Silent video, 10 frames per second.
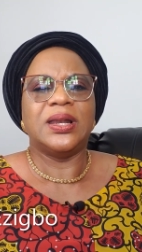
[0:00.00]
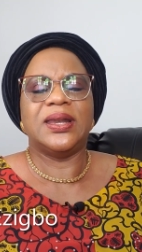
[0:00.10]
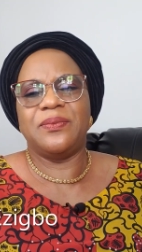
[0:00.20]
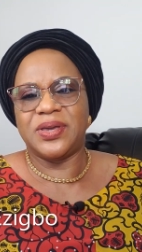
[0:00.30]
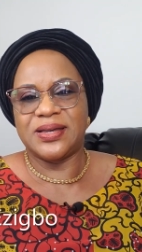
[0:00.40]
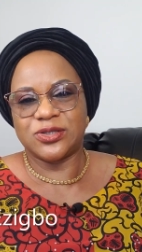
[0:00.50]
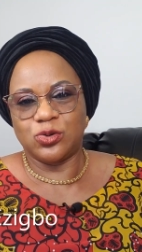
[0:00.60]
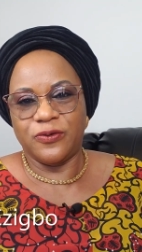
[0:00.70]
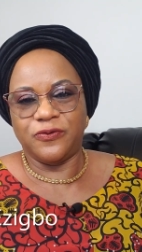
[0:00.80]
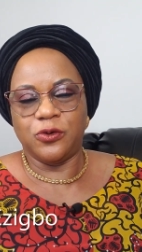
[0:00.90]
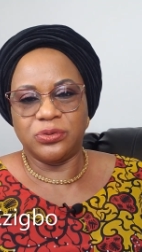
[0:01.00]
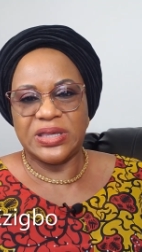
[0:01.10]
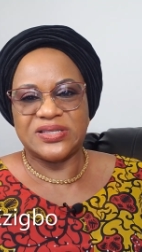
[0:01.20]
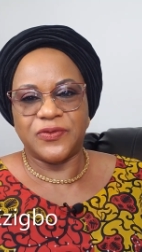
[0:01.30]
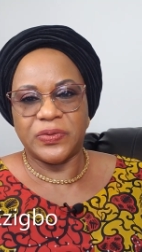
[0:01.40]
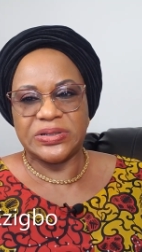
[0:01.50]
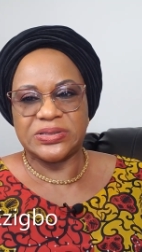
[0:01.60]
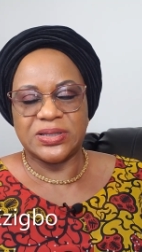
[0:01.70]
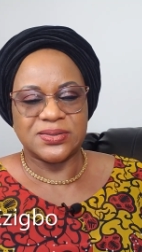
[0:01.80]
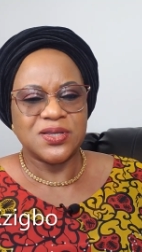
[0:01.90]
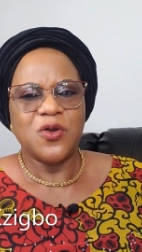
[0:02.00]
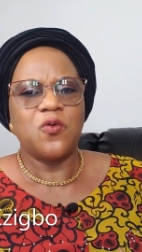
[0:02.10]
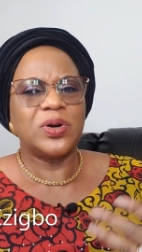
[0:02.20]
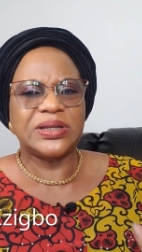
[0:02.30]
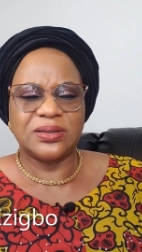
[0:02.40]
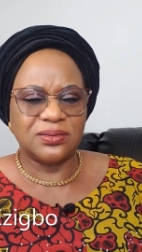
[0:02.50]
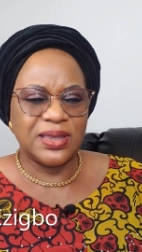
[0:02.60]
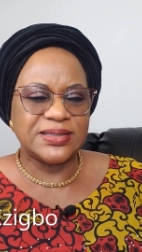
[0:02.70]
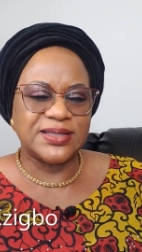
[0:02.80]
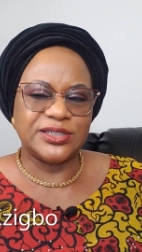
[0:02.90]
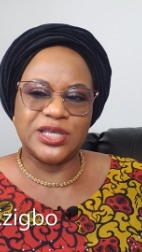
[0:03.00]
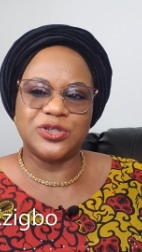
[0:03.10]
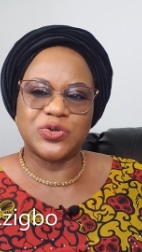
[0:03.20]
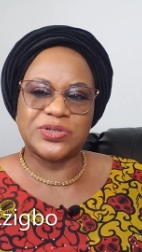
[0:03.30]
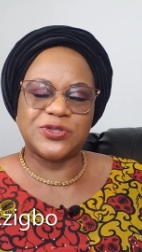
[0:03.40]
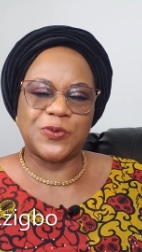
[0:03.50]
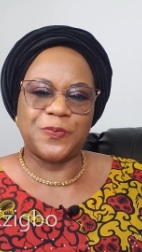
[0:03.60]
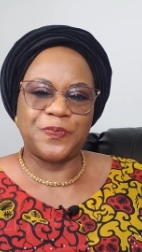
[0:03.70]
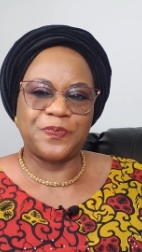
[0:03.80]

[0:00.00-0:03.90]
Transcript: Let me ask you a few things, for instance. What are the things that interest you?